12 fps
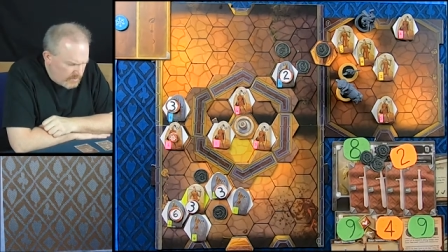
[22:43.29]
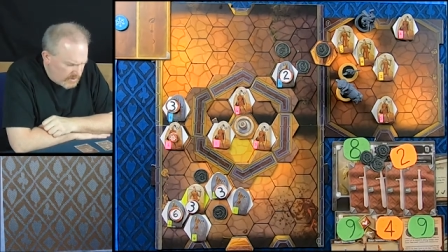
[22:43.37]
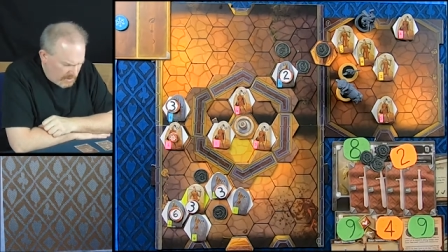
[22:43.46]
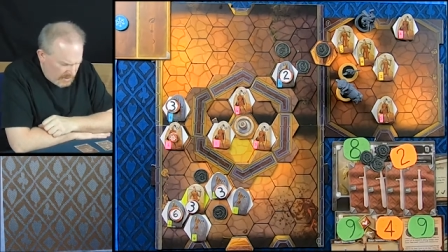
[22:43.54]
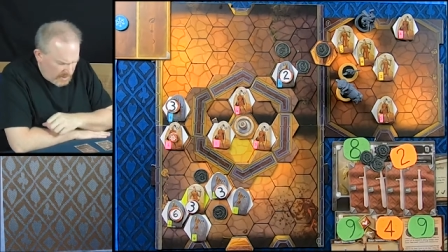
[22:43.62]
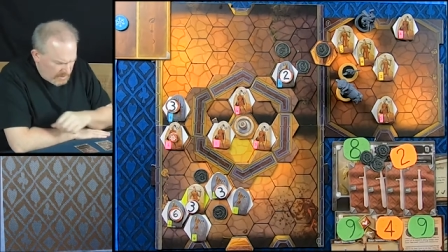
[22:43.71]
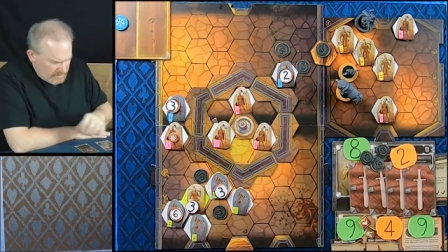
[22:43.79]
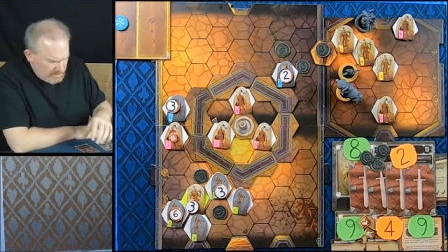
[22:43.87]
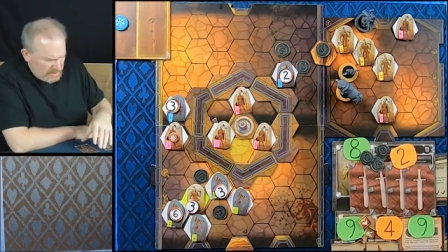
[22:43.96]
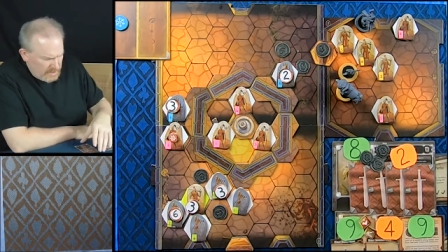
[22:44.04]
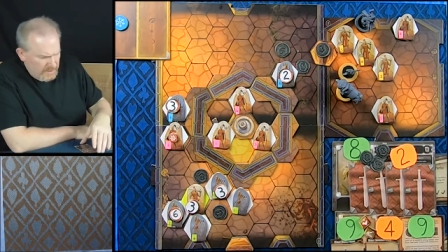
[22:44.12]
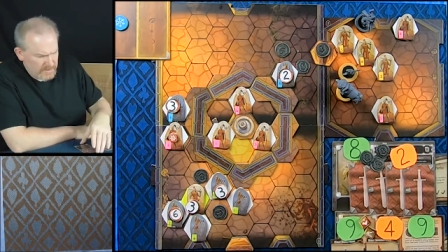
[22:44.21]
we
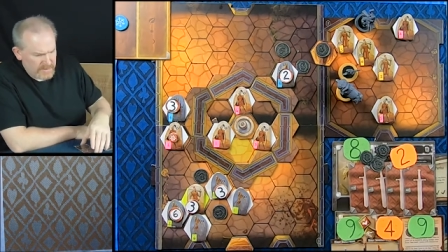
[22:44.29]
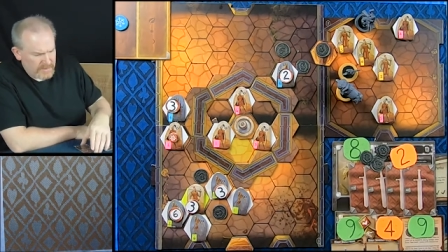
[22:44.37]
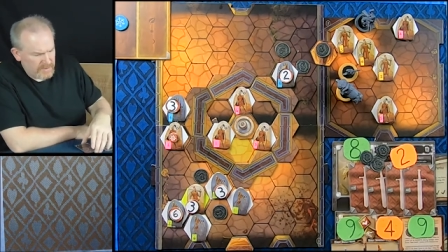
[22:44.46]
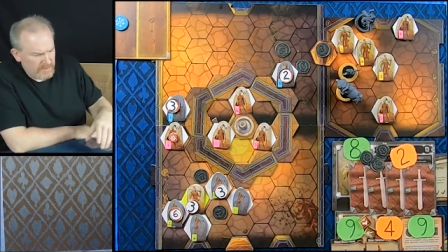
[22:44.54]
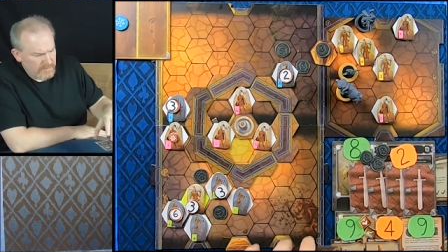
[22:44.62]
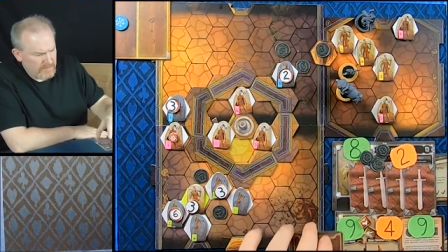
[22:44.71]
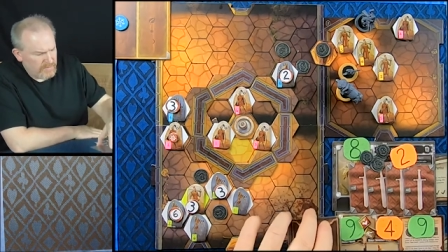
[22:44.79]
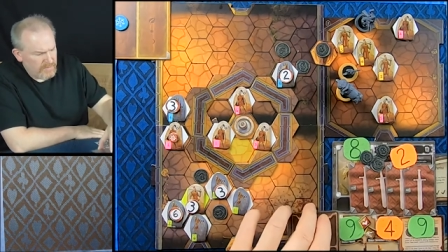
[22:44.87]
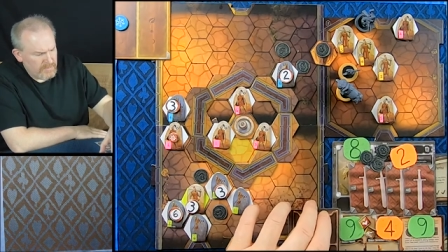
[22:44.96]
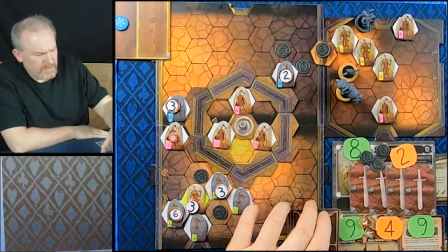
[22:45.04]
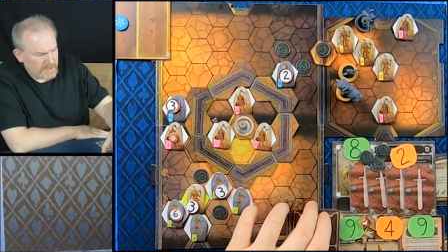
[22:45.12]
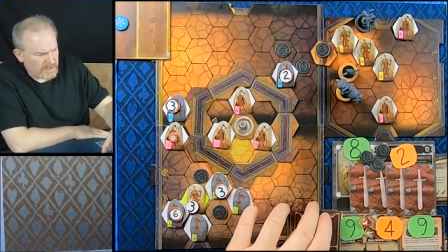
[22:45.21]
can't get
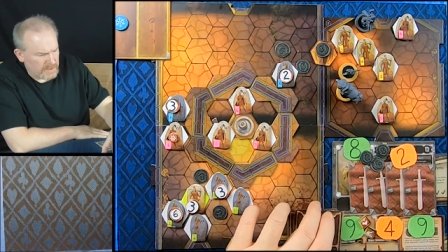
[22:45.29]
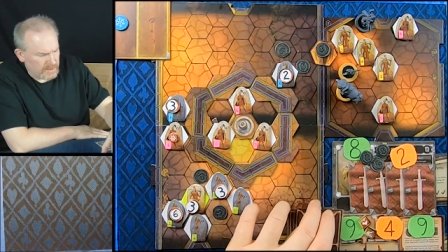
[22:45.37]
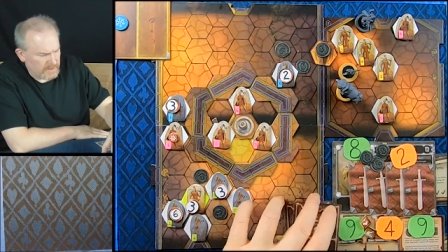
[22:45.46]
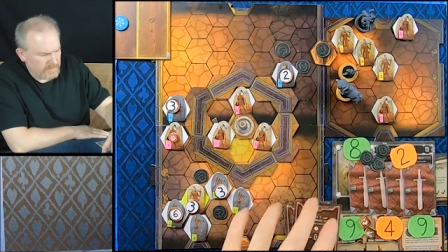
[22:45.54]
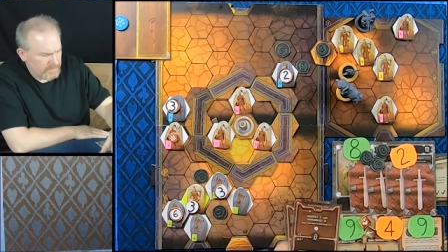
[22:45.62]
some money.